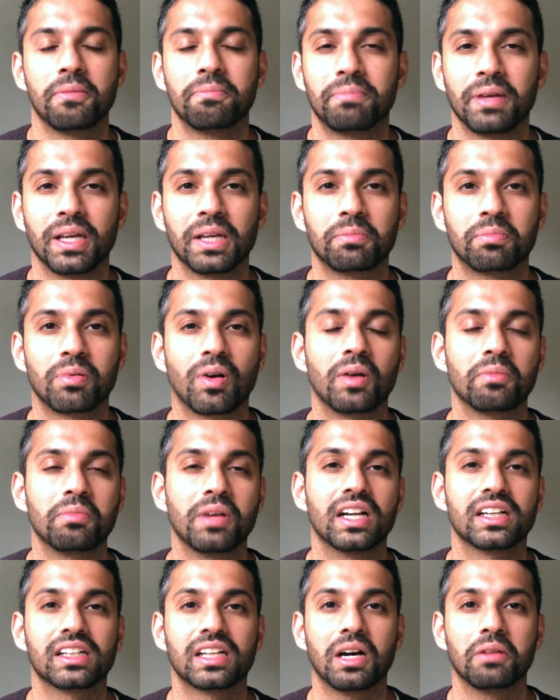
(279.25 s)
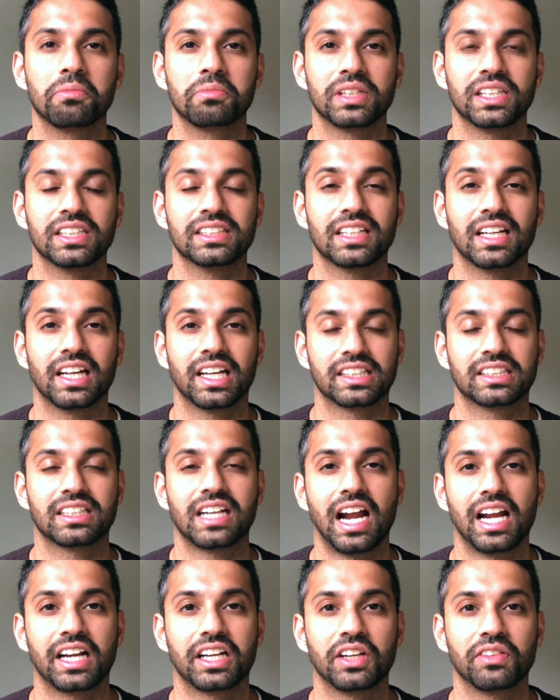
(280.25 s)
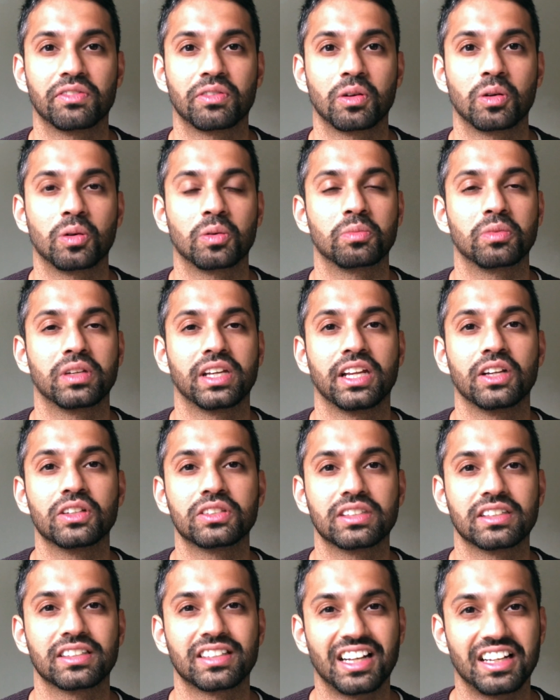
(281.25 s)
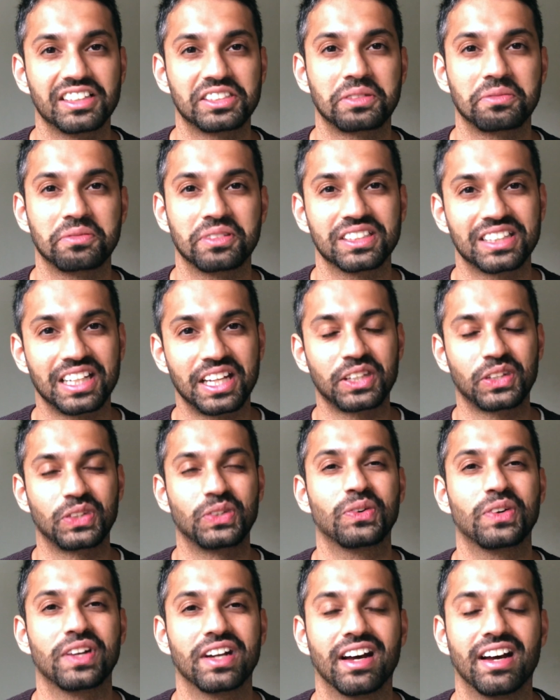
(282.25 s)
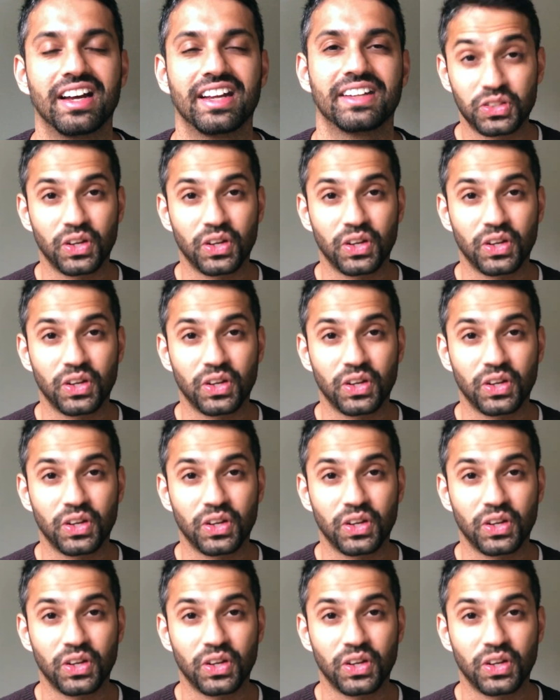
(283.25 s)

big broadband companies are extracting from innocent customers like you and I.